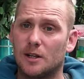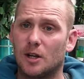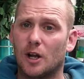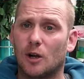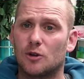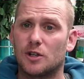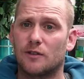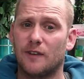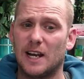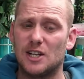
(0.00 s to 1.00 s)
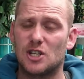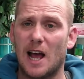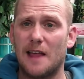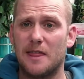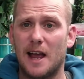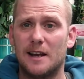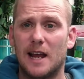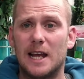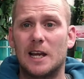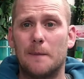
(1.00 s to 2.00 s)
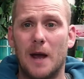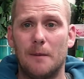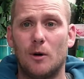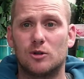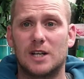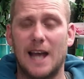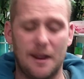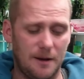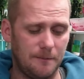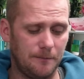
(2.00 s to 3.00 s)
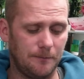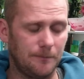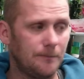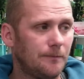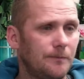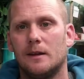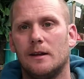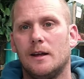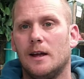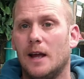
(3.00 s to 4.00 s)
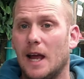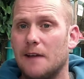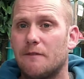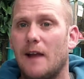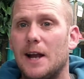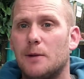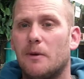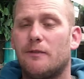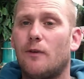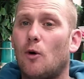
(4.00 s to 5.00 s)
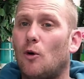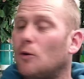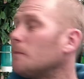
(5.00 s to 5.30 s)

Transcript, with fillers: the clutch is finished and then incubate them all together. In flight number four